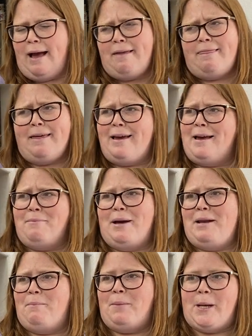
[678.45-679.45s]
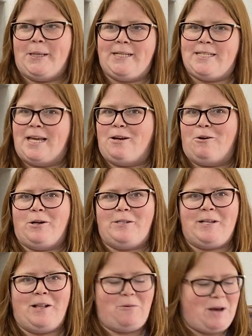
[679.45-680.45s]
I think I might have bought this at a garage
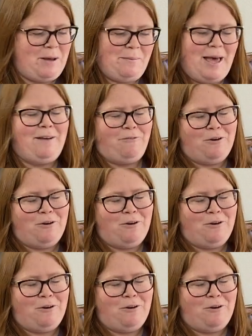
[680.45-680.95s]
sale a while back for